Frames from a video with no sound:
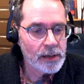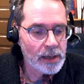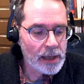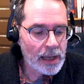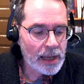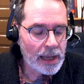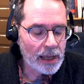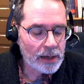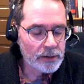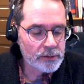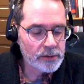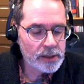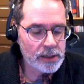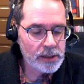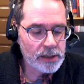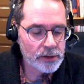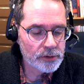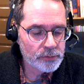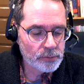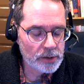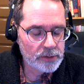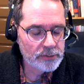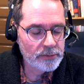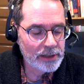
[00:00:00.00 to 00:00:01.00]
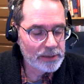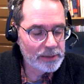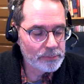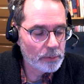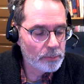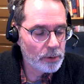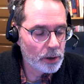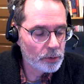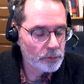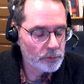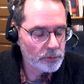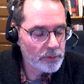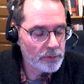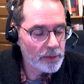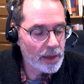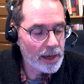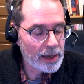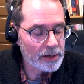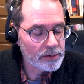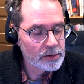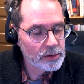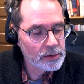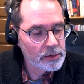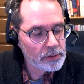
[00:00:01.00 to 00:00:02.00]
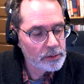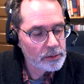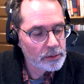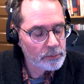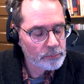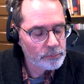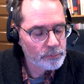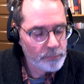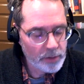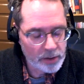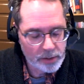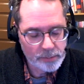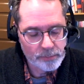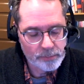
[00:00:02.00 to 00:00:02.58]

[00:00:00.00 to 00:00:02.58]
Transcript: And he has recently proposed that, very